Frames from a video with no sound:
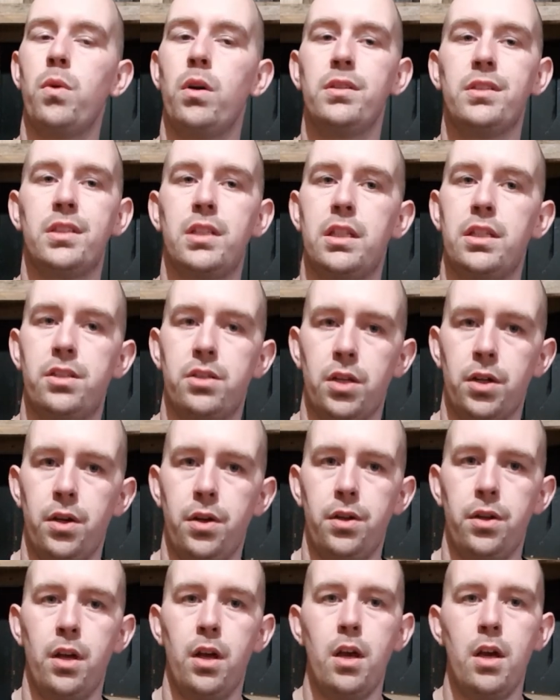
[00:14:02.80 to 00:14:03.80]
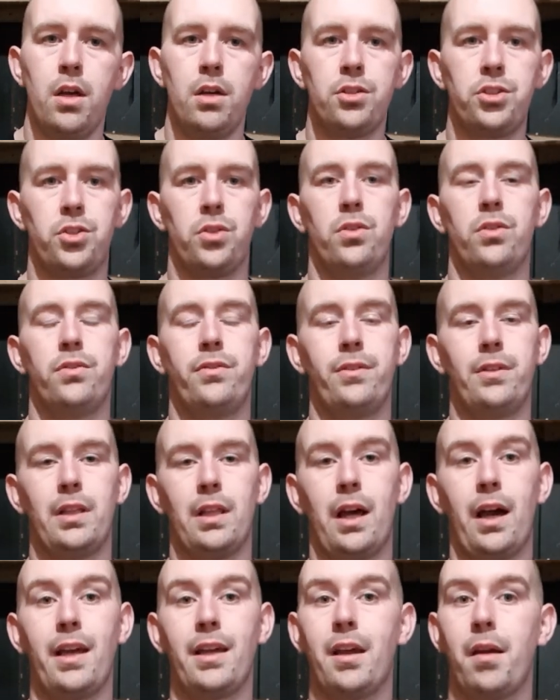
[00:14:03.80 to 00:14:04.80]
wanting to turn stuff
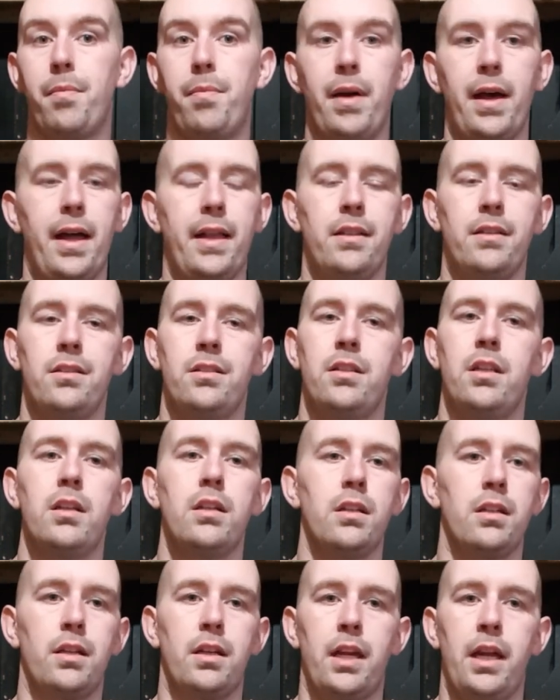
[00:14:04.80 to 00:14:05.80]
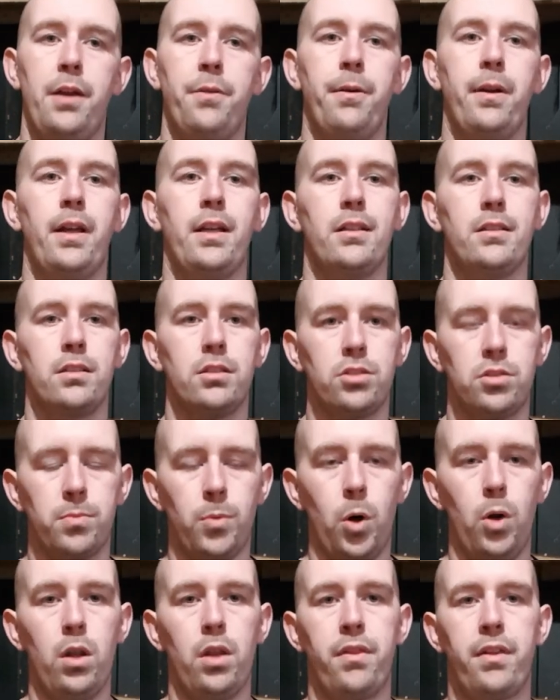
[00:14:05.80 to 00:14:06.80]
like pens and key rings,
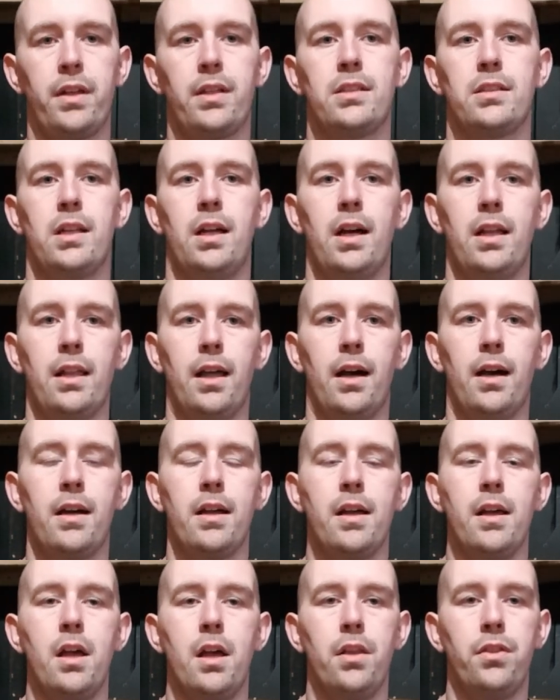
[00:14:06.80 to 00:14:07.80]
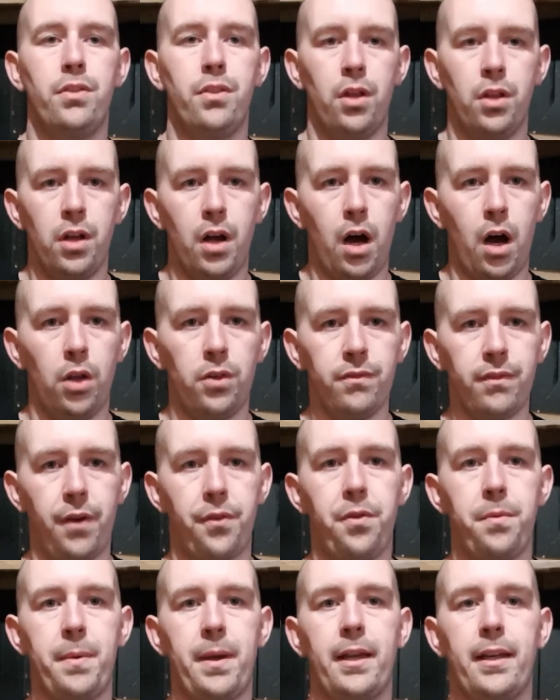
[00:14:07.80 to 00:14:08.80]
smaller things like that, that aren't
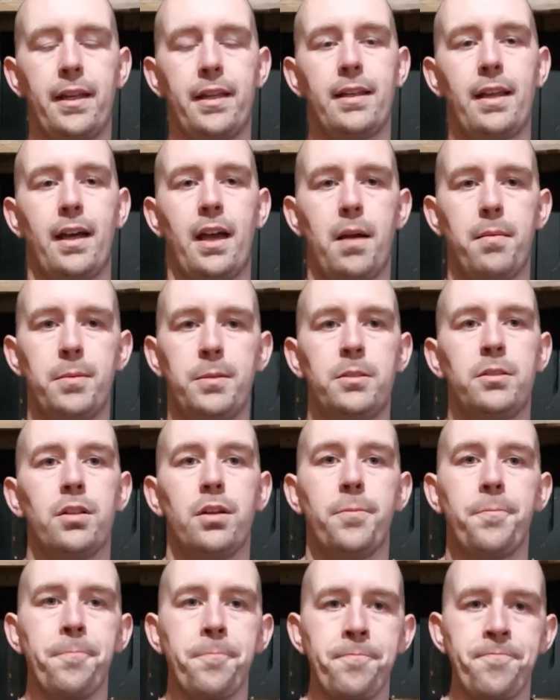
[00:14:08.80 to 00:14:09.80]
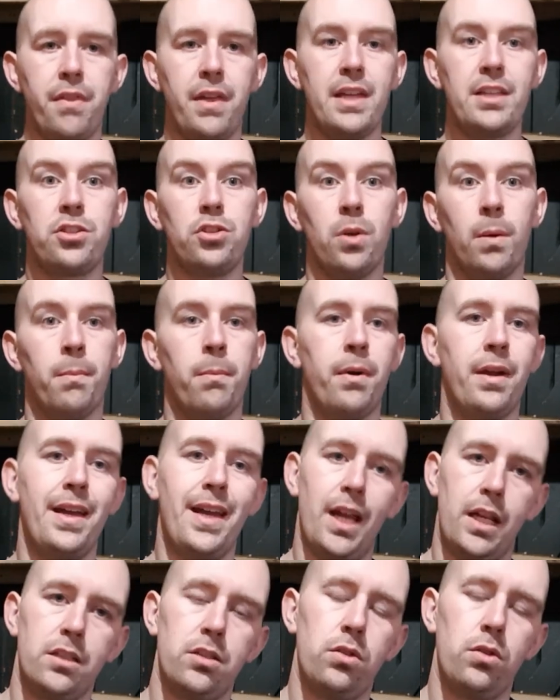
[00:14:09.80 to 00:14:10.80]
very big in diameter, this number
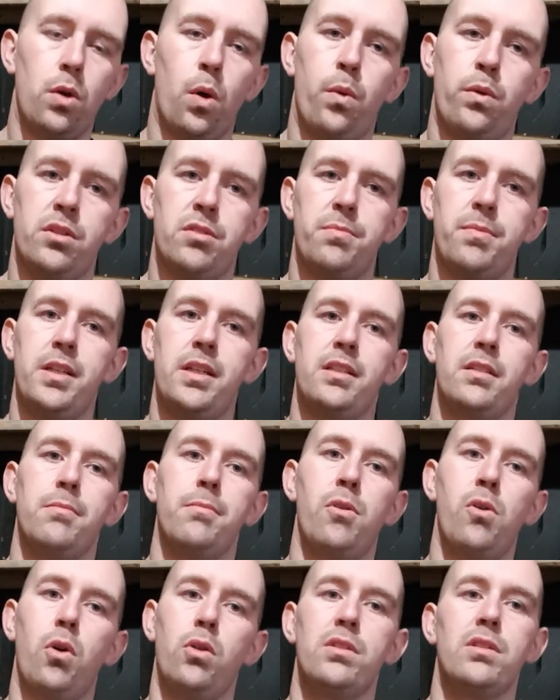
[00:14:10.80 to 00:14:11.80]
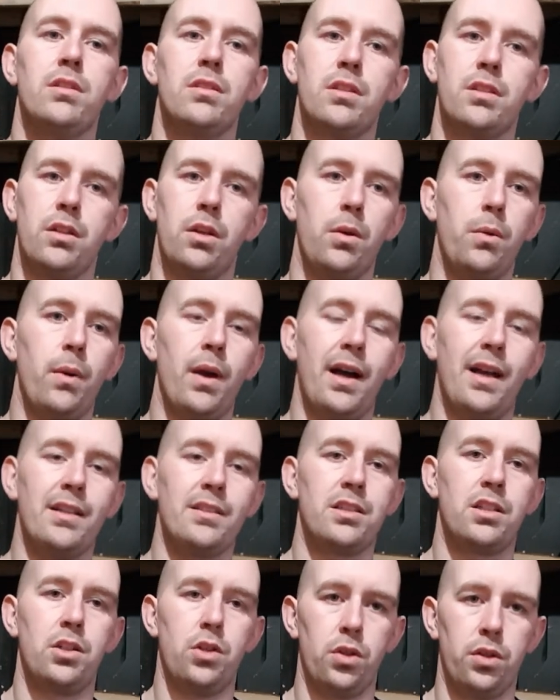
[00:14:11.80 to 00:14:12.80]
isn't going to be as important to you
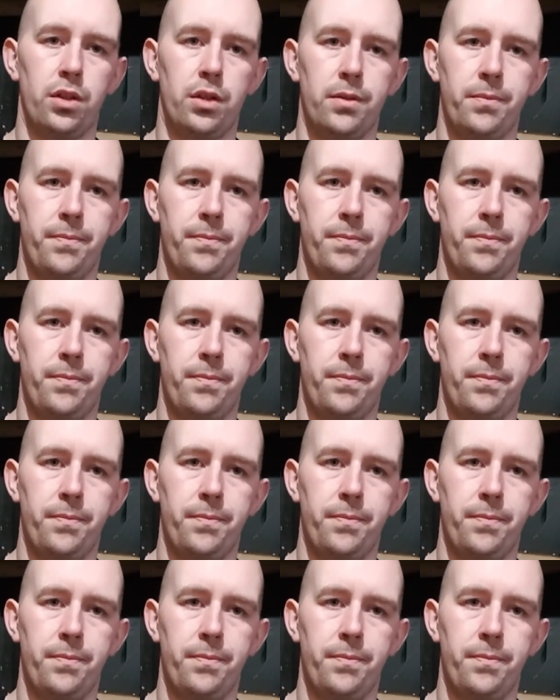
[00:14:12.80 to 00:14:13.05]
as the other.